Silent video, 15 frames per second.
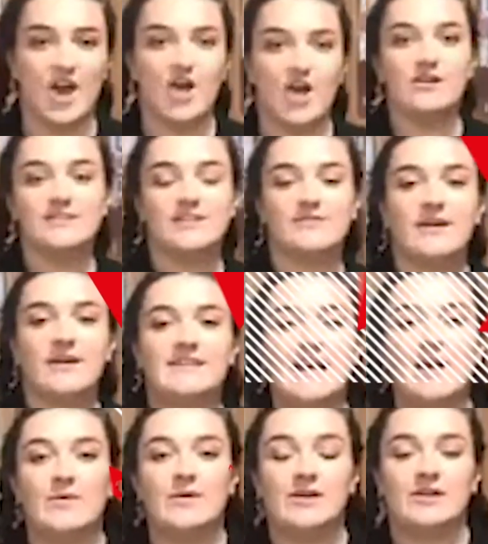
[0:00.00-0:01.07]
So right now
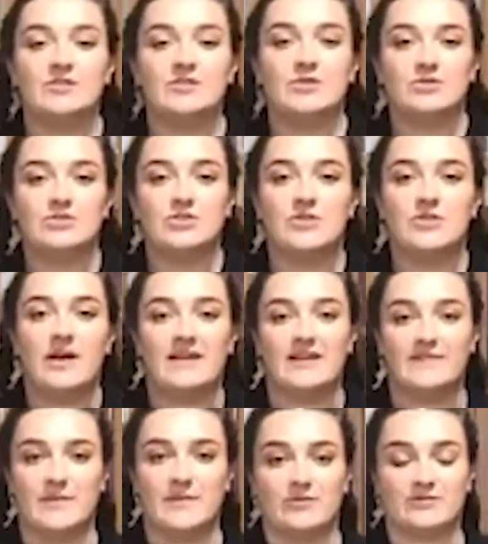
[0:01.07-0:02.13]
we're going to talk to a lovely
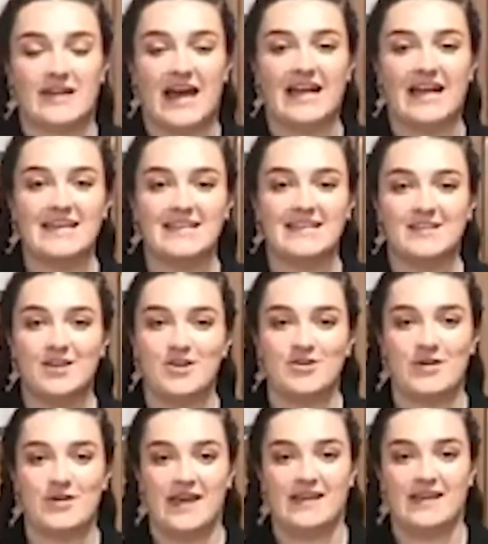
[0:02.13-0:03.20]
man called Alex, who
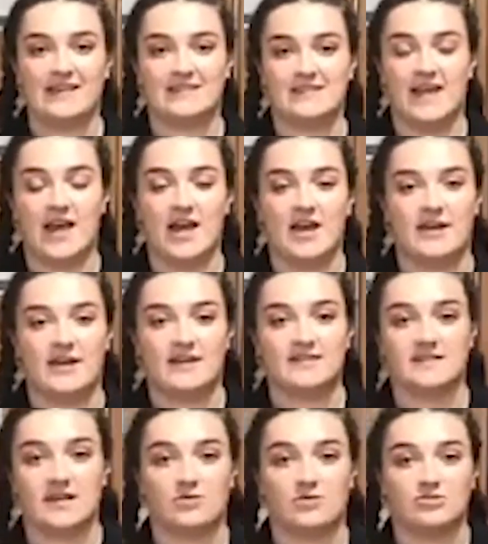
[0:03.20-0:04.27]
is a
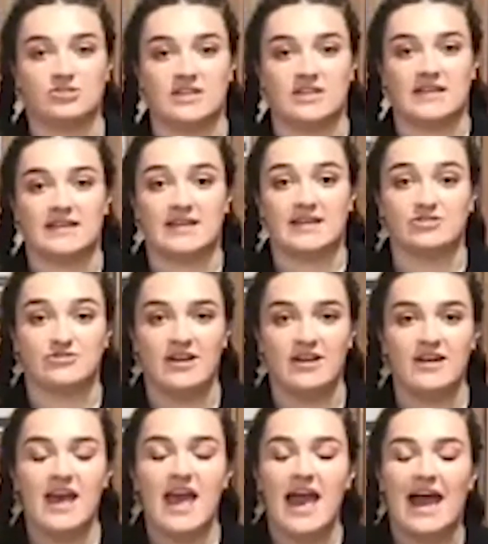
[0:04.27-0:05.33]
psychology lecturer,
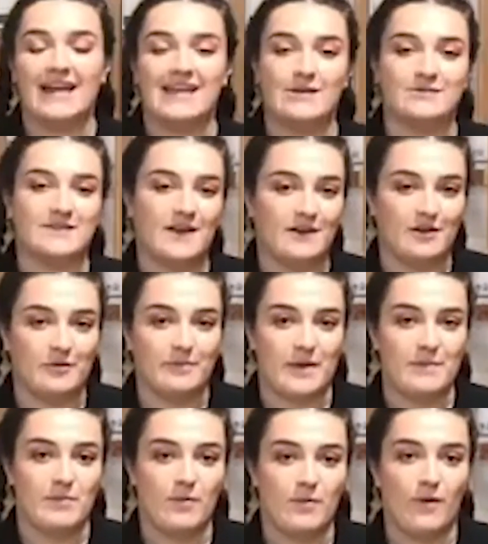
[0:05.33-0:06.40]
and he'll tell you a bit
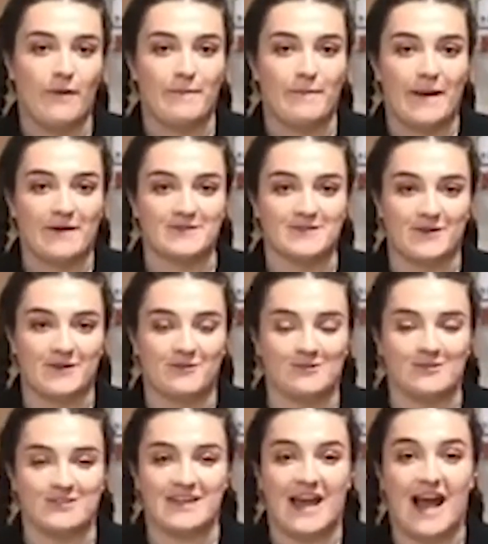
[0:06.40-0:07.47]
more about
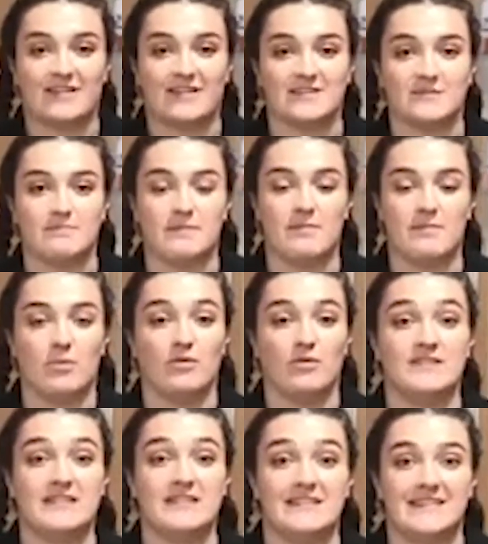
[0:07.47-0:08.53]
psychology and a bit more
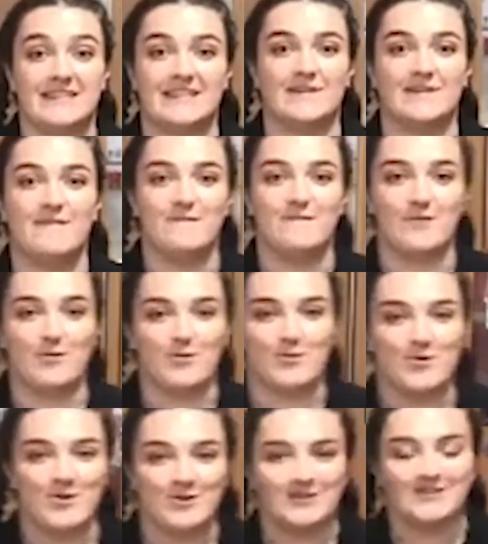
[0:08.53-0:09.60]
facilities for your
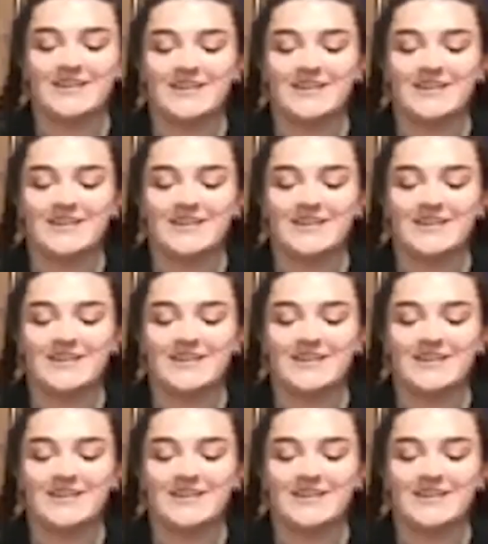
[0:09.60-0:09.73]
course.